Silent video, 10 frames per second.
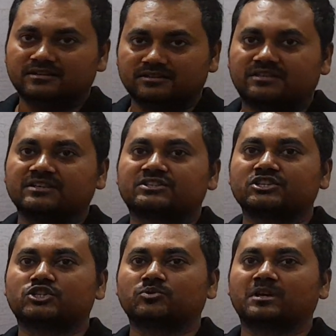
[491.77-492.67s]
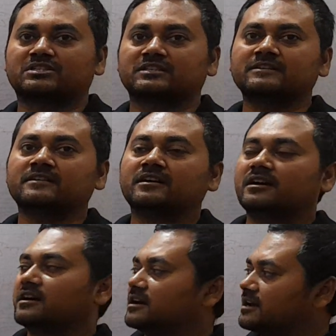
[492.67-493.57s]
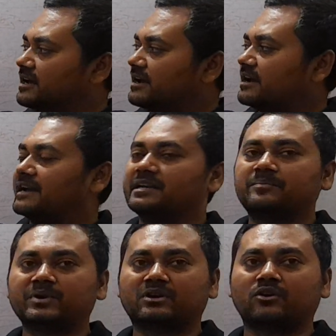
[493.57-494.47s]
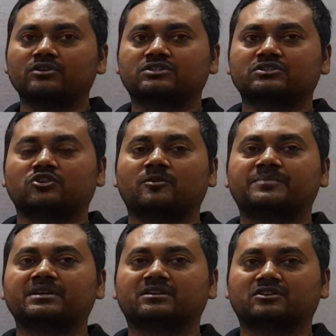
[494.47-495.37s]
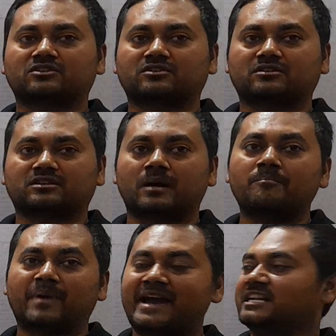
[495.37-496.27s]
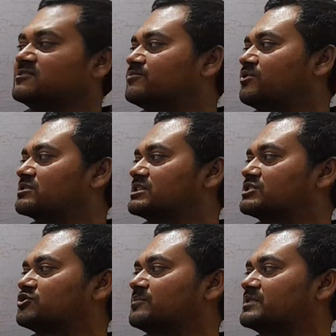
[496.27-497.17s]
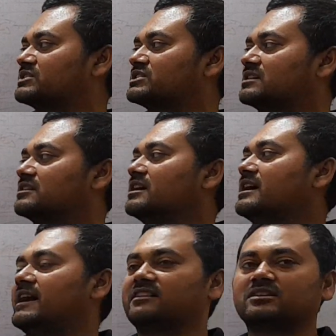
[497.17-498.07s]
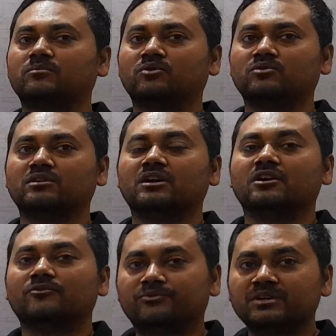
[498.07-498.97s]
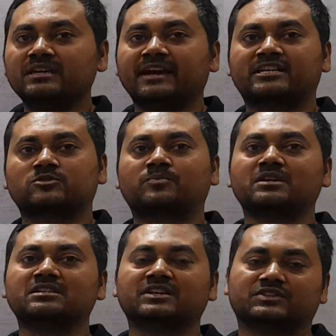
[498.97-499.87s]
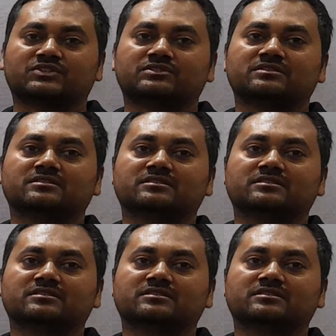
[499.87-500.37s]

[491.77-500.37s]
this situation, and because of the combined forces of the sun and the moon, we experience